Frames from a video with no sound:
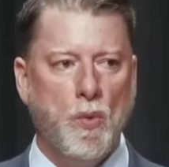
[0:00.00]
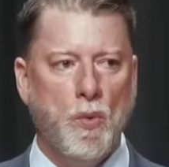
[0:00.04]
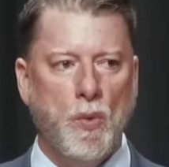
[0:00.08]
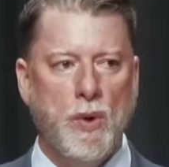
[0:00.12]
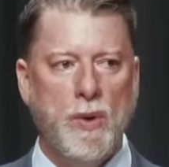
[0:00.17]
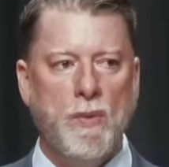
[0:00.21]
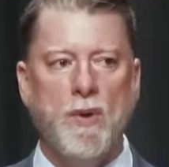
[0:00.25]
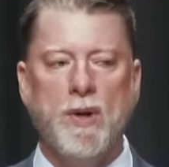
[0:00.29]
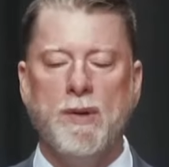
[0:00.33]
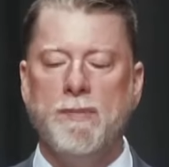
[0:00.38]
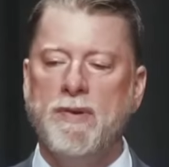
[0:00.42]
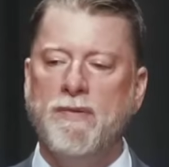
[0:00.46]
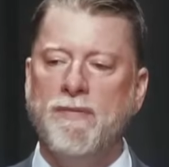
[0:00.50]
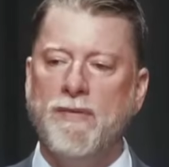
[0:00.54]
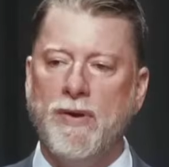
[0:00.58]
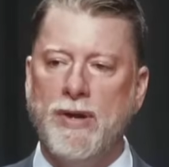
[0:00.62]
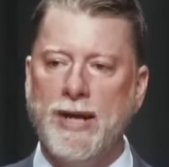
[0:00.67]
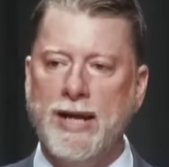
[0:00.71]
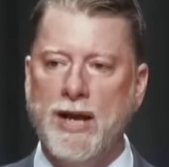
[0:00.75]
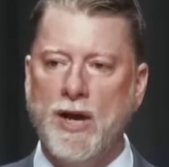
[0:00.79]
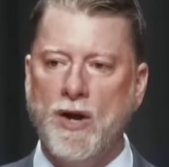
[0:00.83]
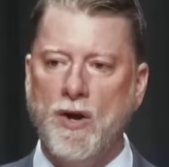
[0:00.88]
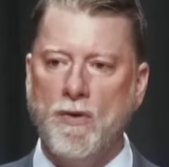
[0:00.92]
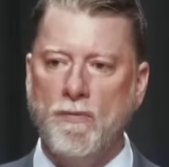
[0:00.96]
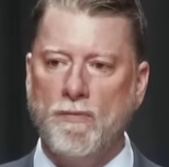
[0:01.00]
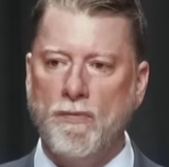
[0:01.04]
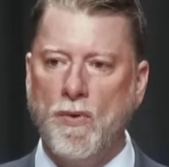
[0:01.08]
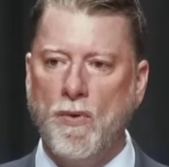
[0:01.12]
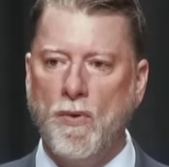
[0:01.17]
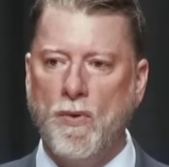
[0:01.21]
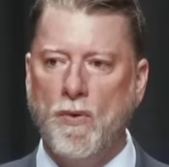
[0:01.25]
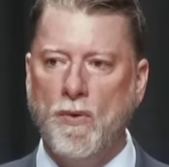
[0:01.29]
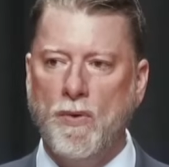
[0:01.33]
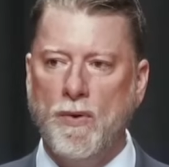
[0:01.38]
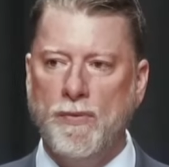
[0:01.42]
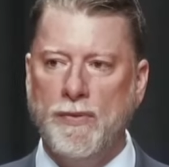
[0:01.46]
we want to be very
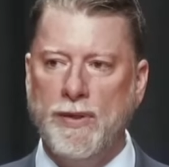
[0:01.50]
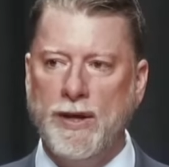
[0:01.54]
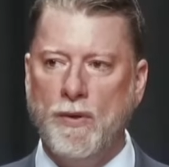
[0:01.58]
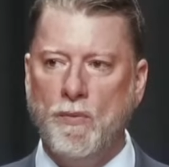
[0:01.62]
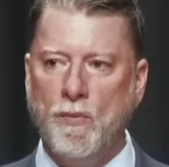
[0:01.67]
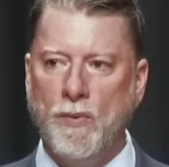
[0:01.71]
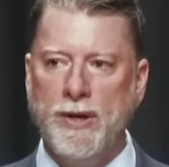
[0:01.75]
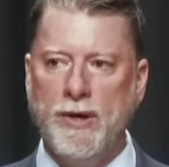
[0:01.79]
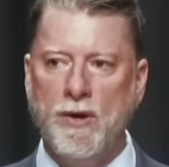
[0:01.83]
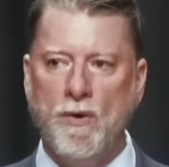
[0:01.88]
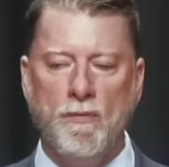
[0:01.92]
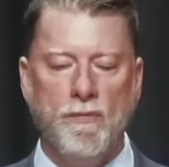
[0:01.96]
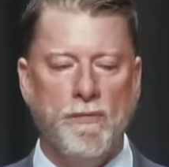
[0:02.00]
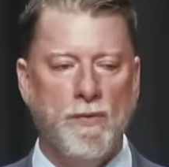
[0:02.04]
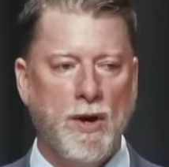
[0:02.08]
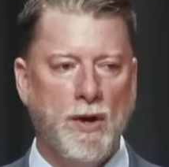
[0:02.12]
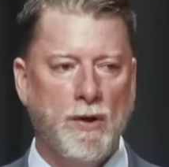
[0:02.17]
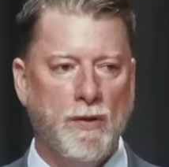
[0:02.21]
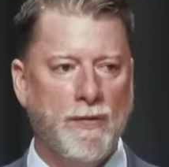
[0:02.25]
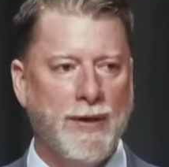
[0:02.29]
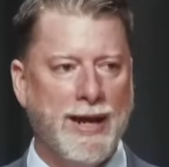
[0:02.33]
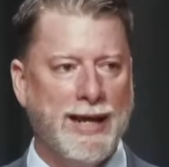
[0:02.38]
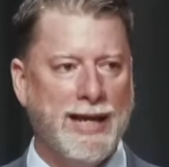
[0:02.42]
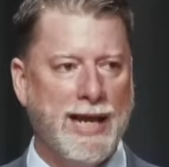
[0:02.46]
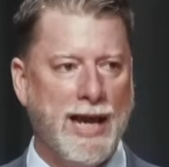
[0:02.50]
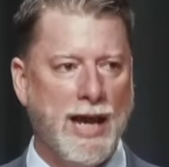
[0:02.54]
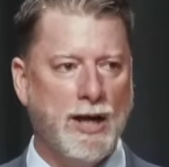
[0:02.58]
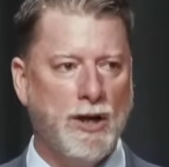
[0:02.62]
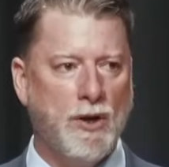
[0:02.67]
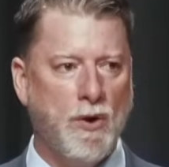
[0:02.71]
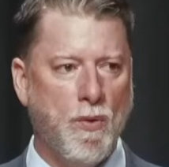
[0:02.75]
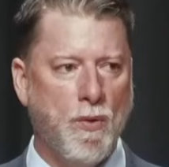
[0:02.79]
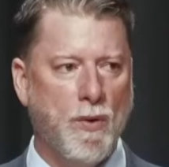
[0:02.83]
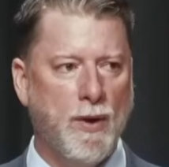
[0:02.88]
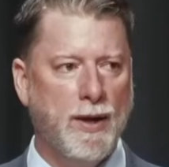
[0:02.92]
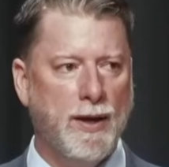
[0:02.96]
careful that we don't fall in that
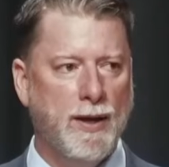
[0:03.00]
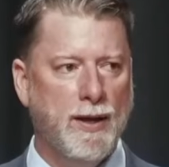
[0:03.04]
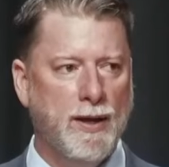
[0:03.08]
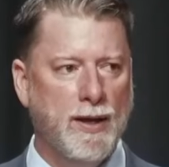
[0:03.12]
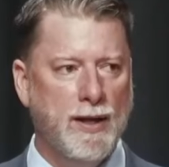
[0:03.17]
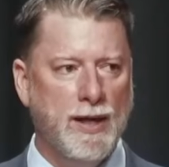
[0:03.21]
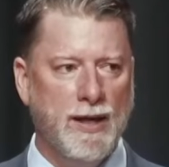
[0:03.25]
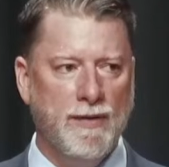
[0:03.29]
category.